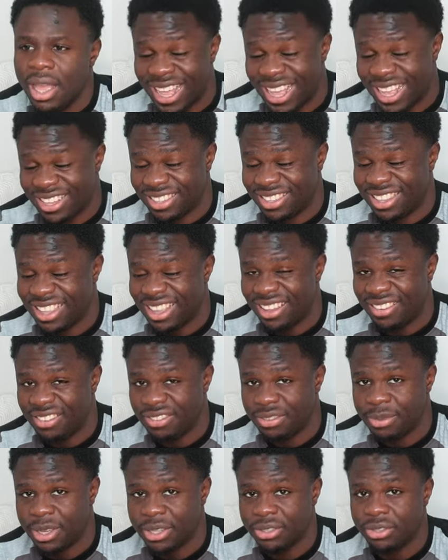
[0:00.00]
I
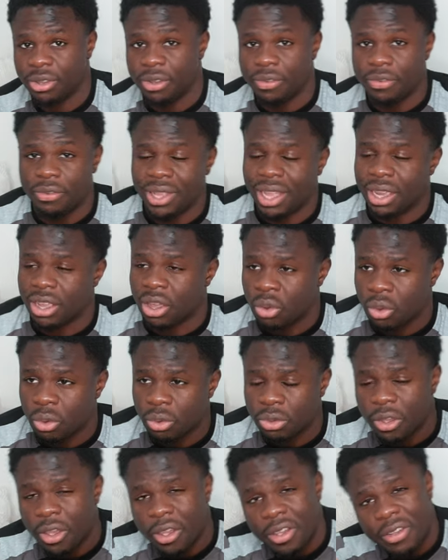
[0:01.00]
starve myself for like a
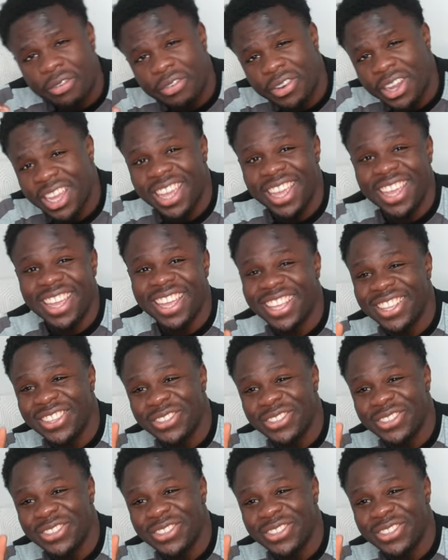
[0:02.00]
good three